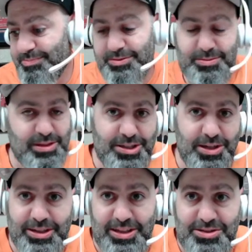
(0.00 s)

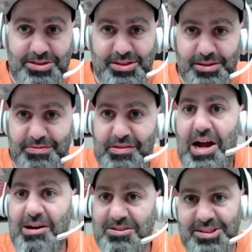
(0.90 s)
Considering this is the
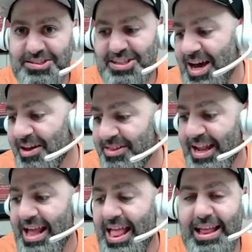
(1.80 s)
Flyers of the South, that
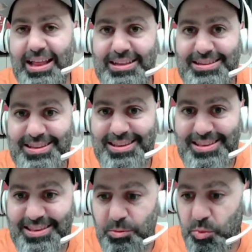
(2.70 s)
it
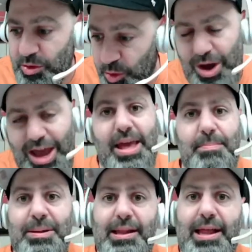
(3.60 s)
the way they
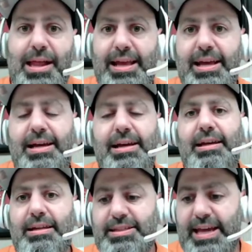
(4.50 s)
play
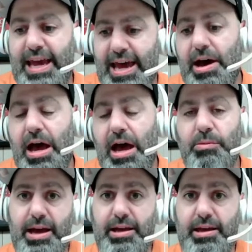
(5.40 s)
is how I would
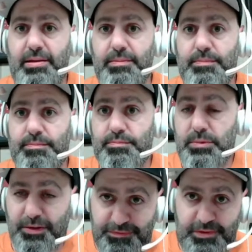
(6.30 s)
like
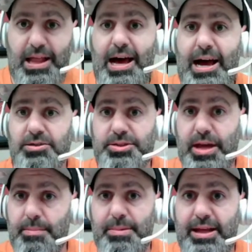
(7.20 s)
the Flyers to
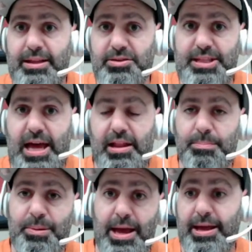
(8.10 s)
emulate their style of
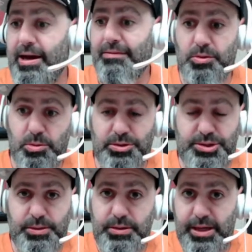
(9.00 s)
play. Now, of course,
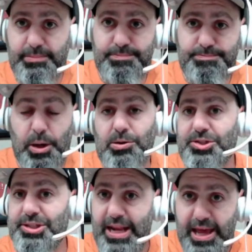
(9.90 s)
you need
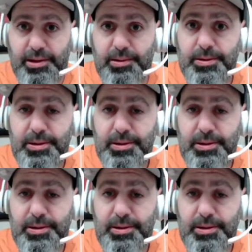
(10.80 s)
personnel